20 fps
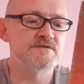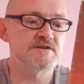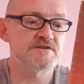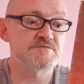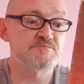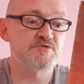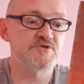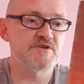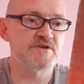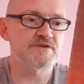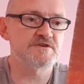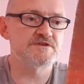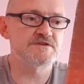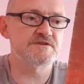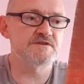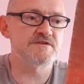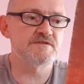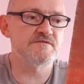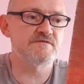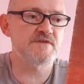
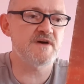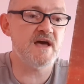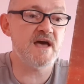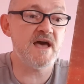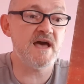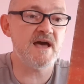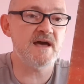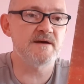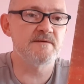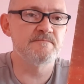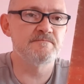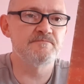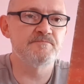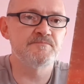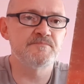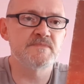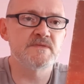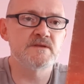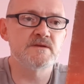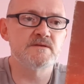production of Hair,
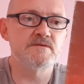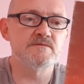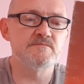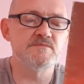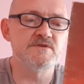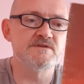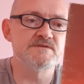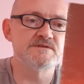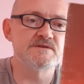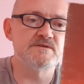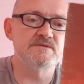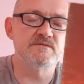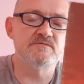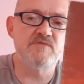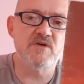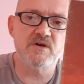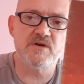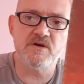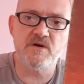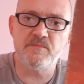the musical
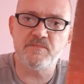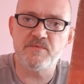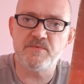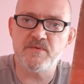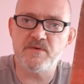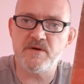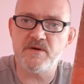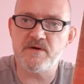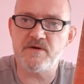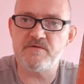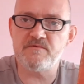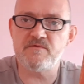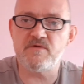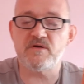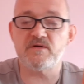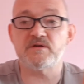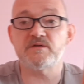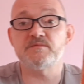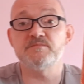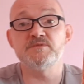rock
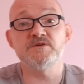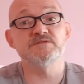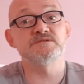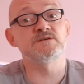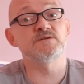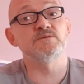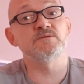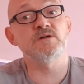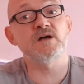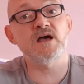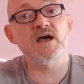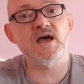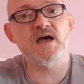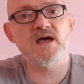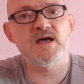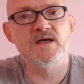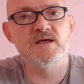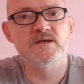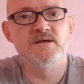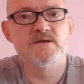musical
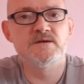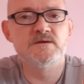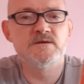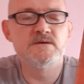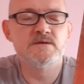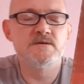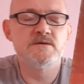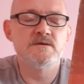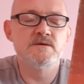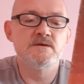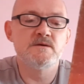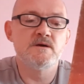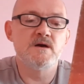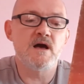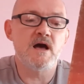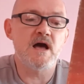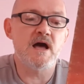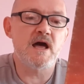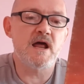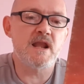Hair,
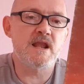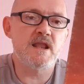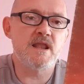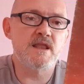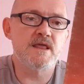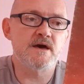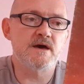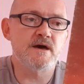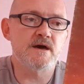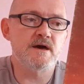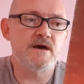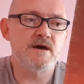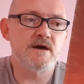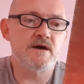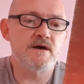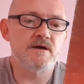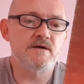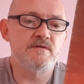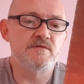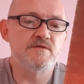and
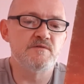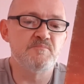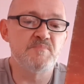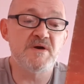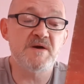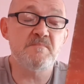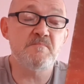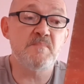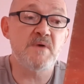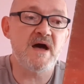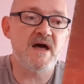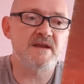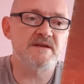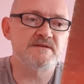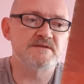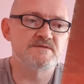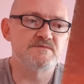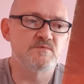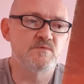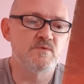the pit
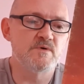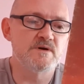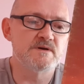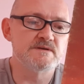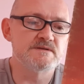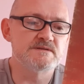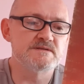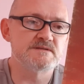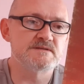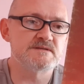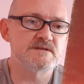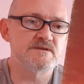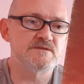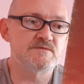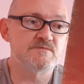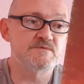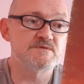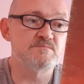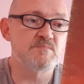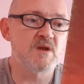band was that
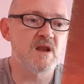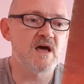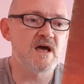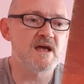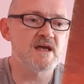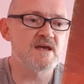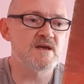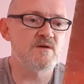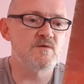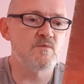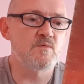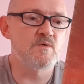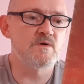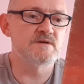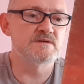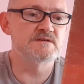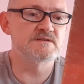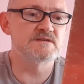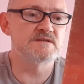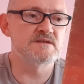was playing
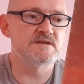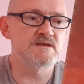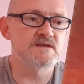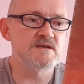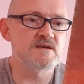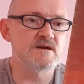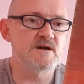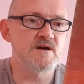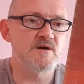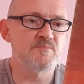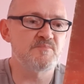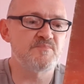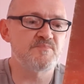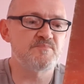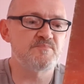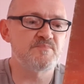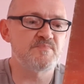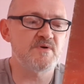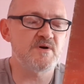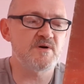was the
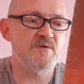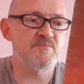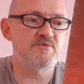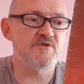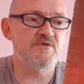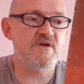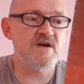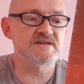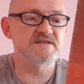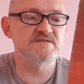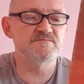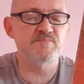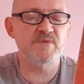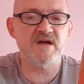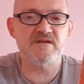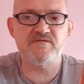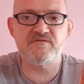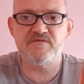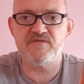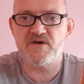progressive
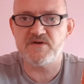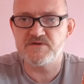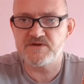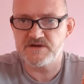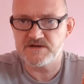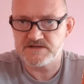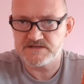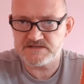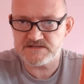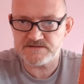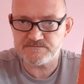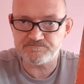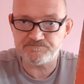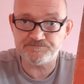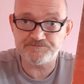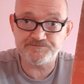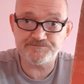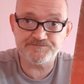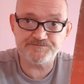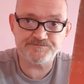band Focus,
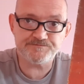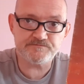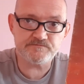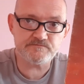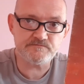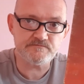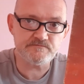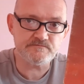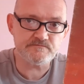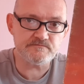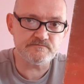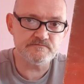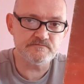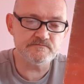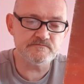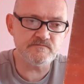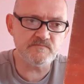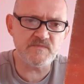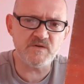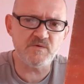
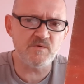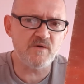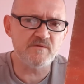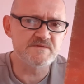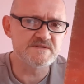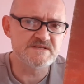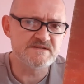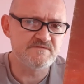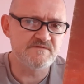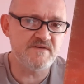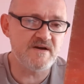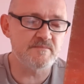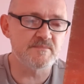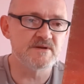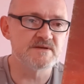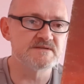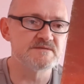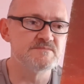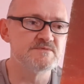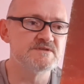who are obviously
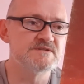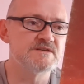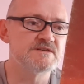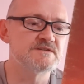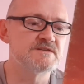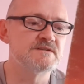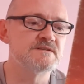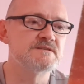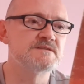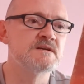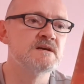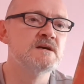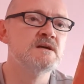fabulous musicians.